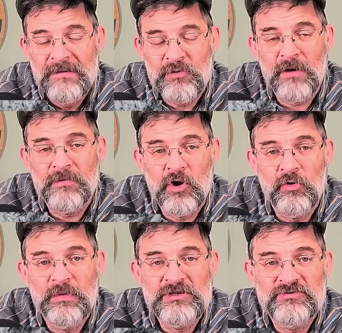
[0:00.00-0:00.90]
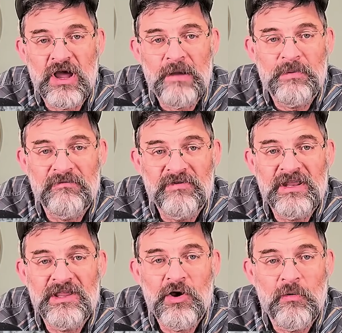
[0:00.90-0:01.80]
Probably gonna be dropping a
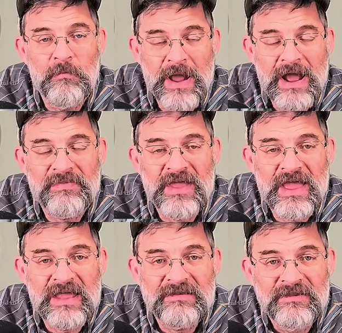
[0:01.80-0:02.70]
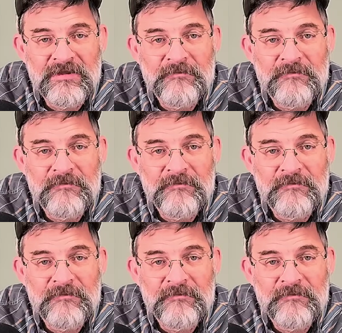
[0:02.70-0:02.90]
video about that